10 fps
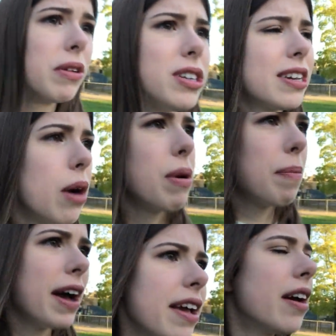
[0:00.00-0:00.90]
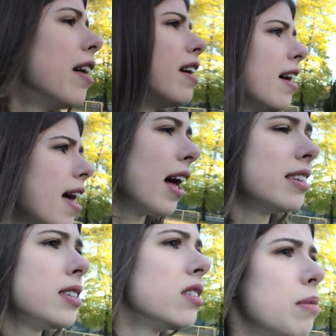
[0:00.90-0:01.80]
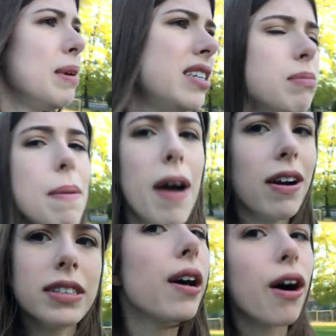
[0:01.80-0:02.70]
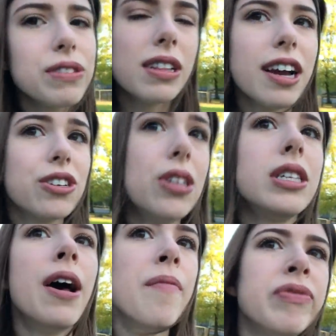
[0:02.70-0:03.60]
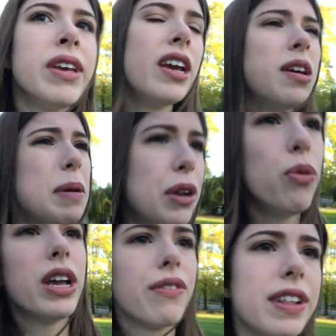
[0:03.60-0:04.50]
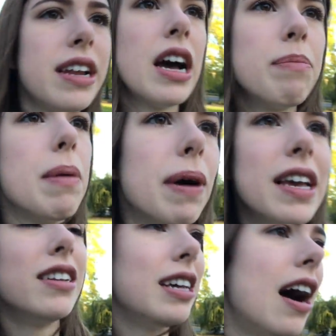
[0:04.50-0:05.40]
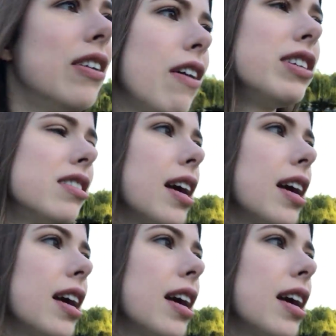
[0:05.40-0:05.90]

be bothered to get on my bike, and since I'm meeting my parents after lectures, it'd be annoying if I then had my bike in town having to